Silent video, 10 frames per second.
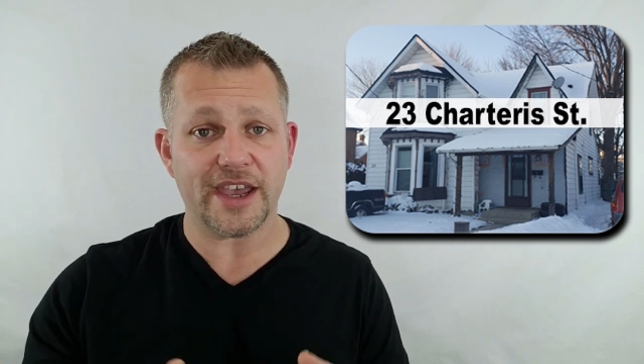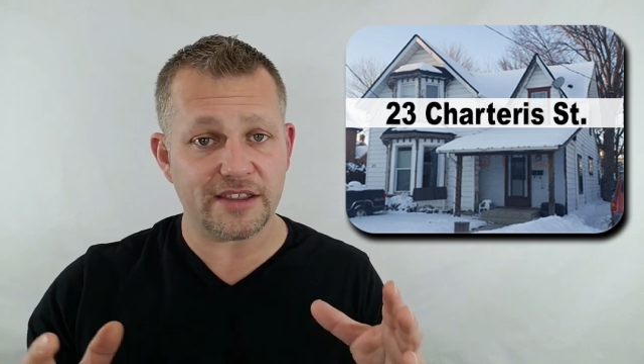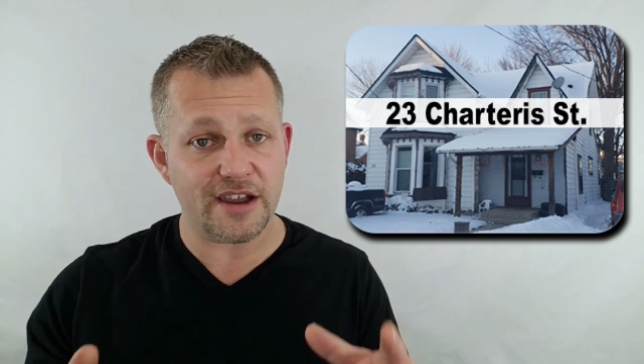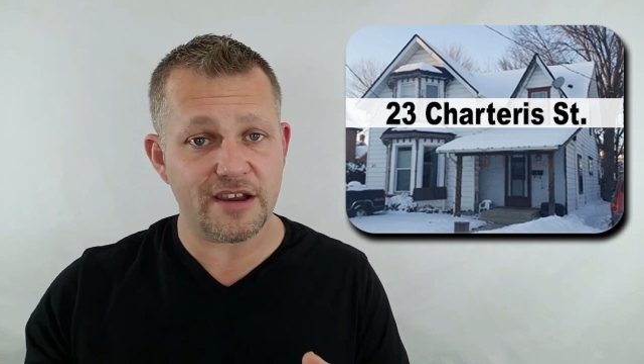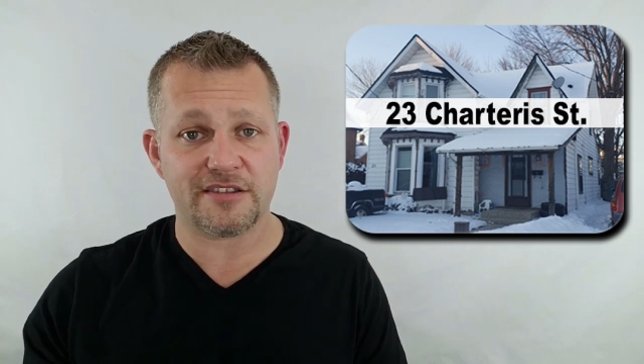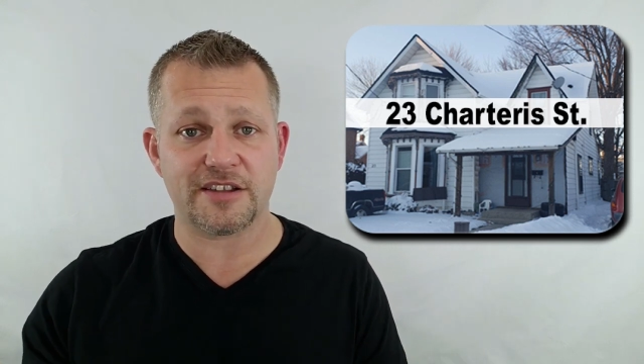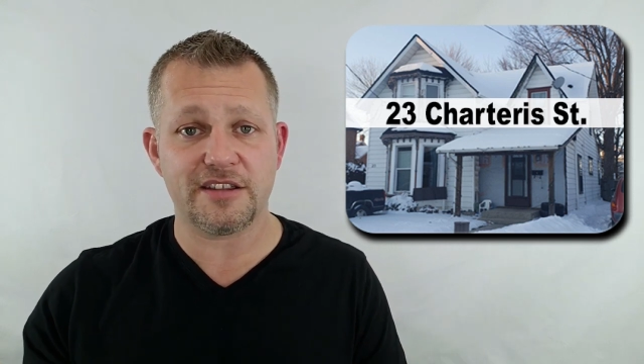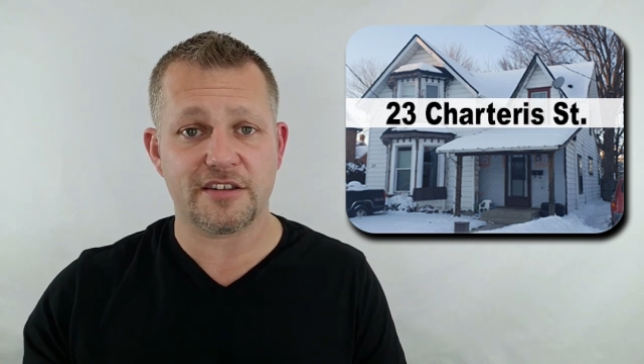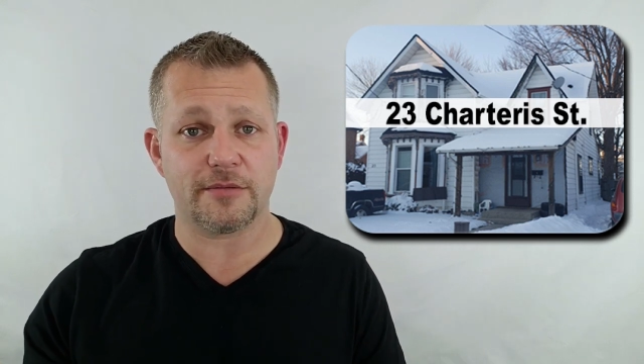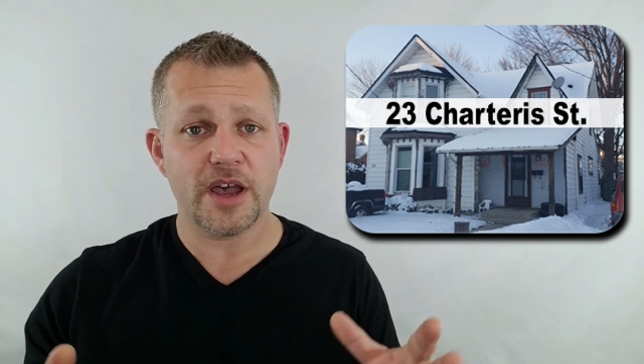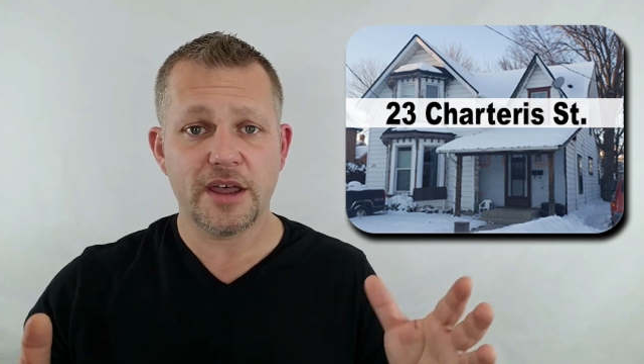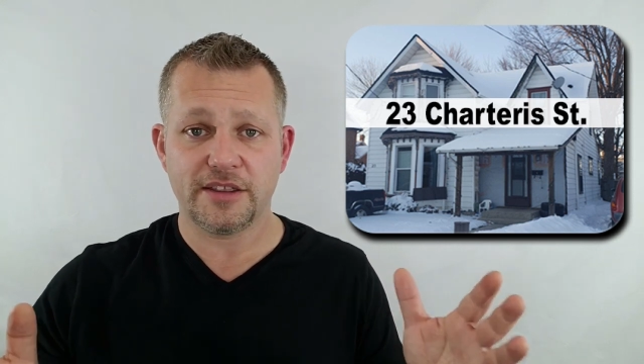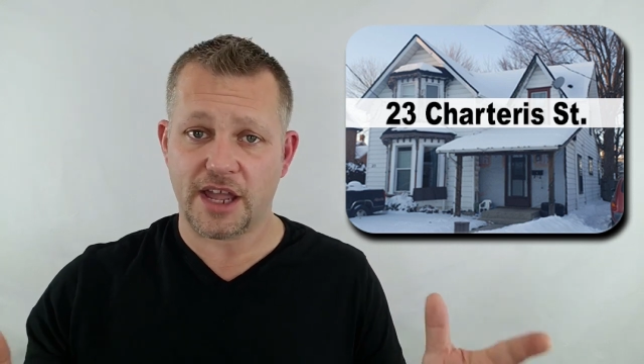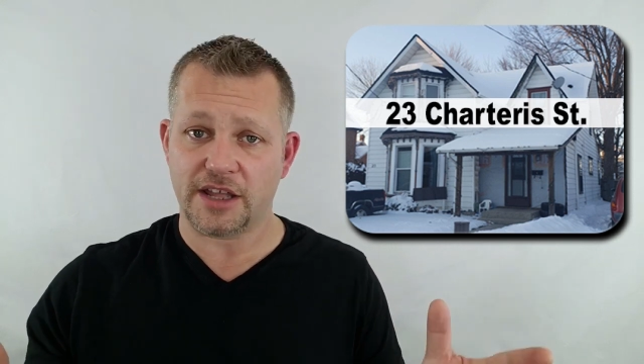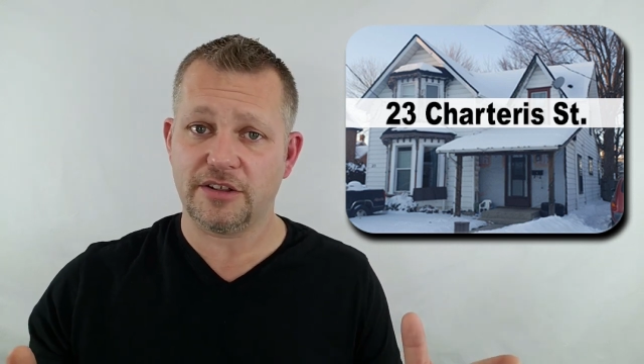It does need some
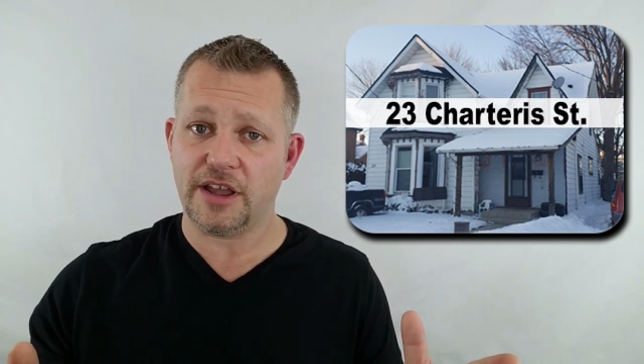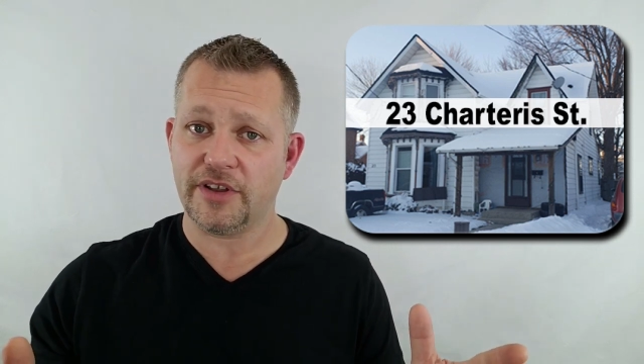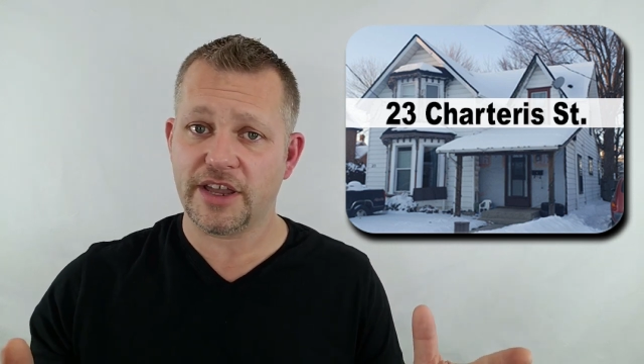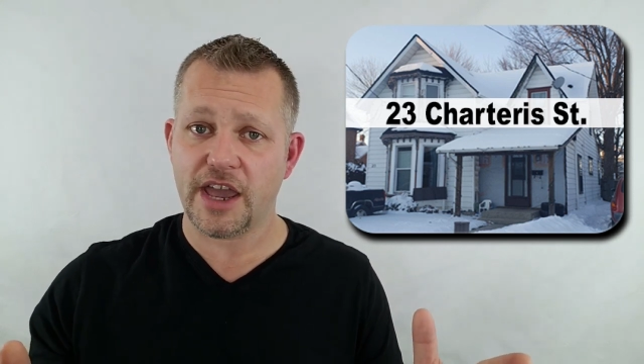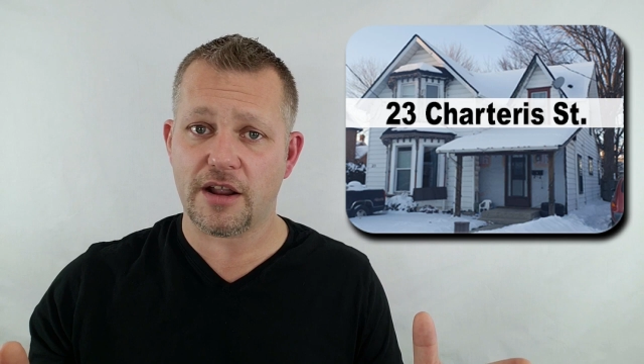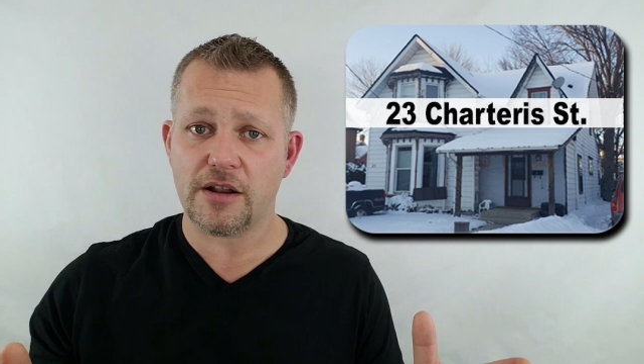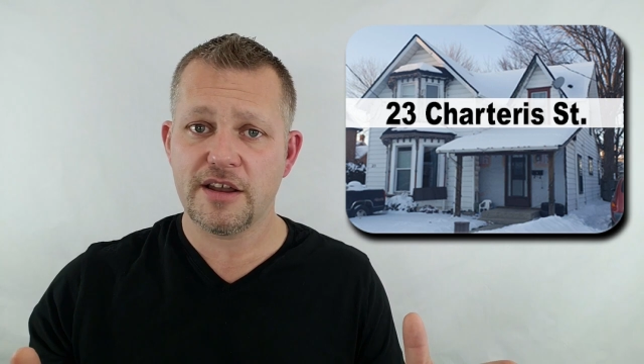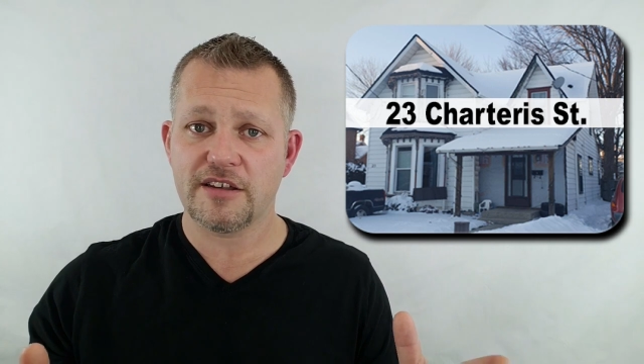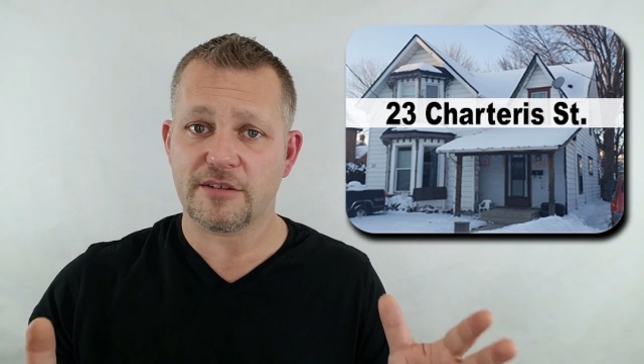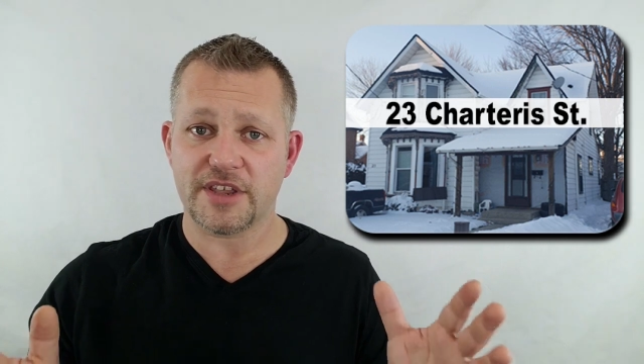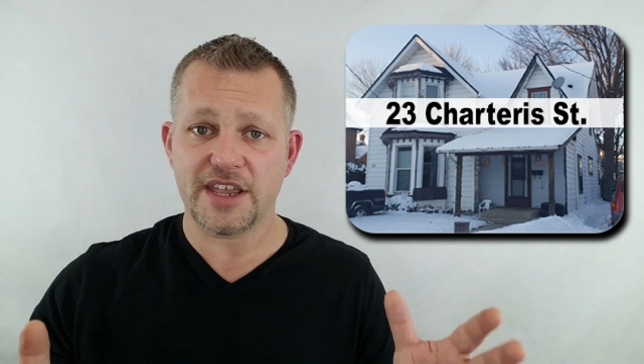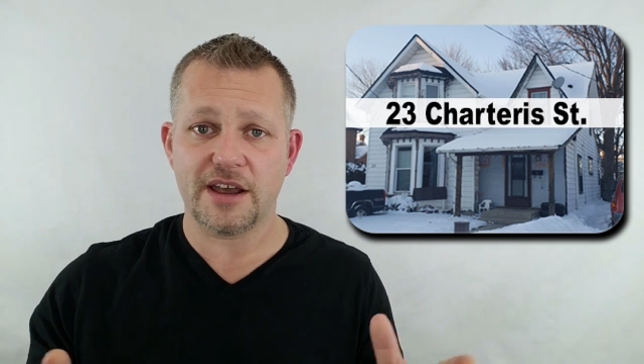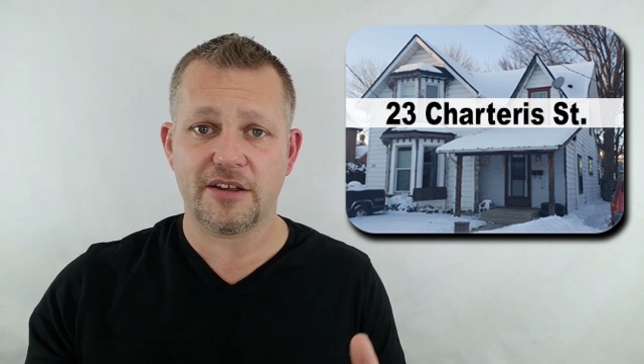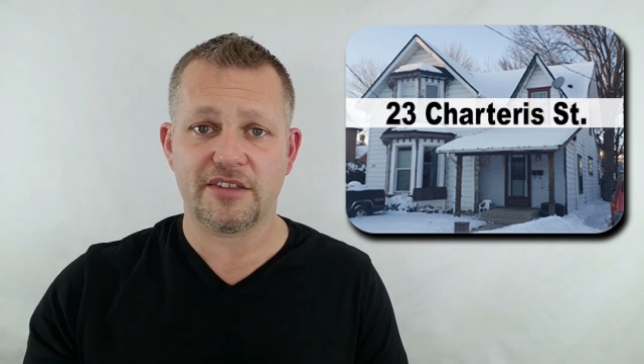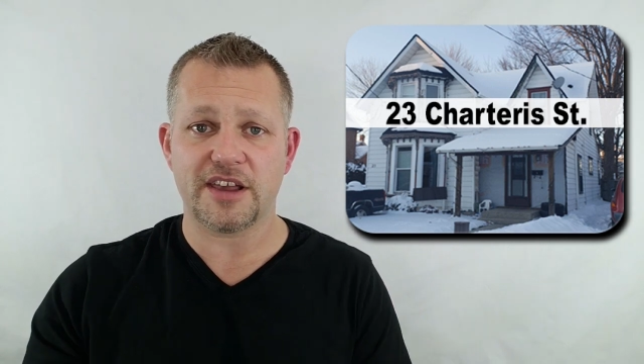tender love and care, some
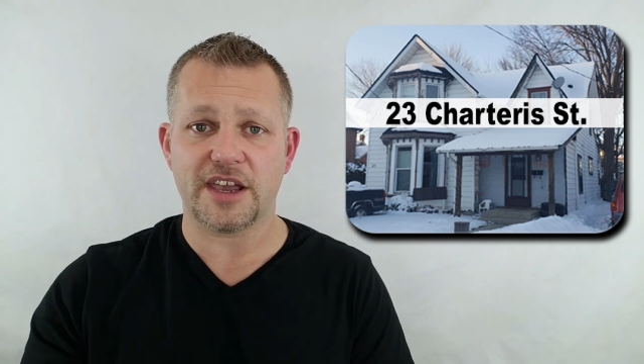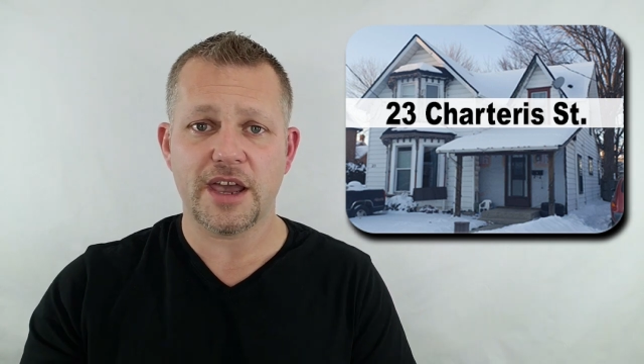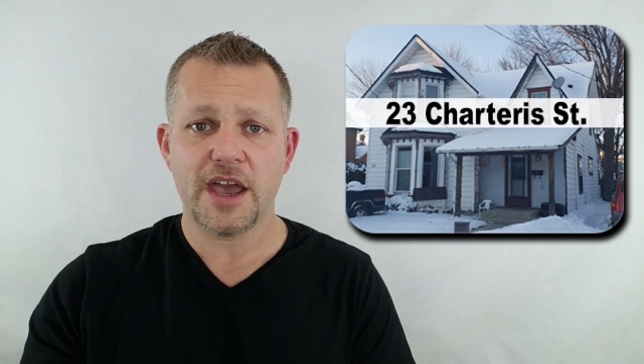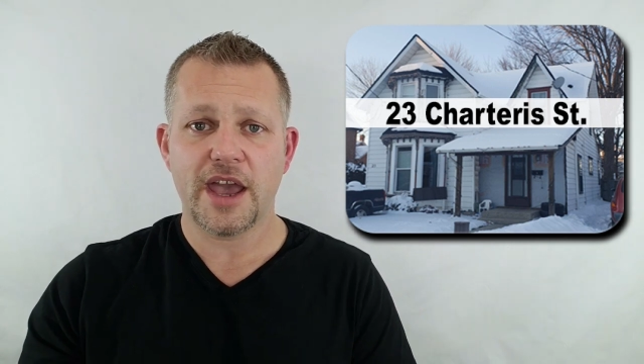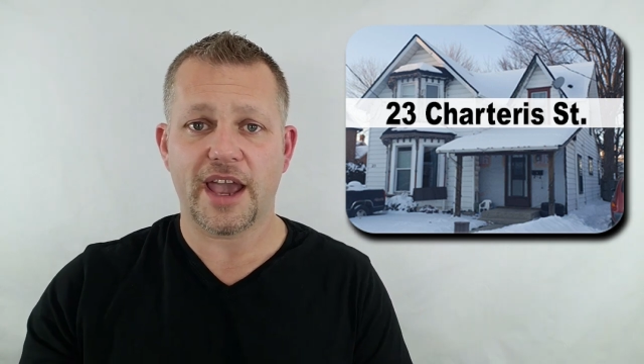TLC,